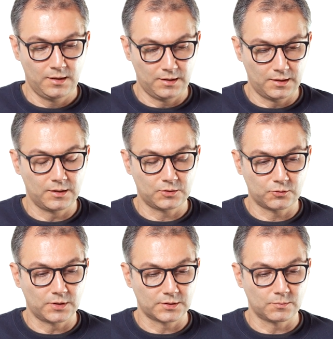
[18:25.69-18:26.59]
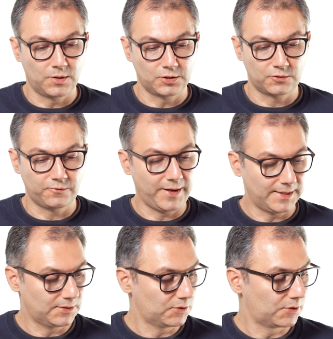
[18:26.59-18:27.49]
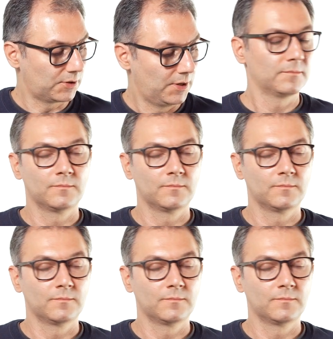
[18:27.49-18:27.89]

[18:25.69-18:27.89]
it runs much faster.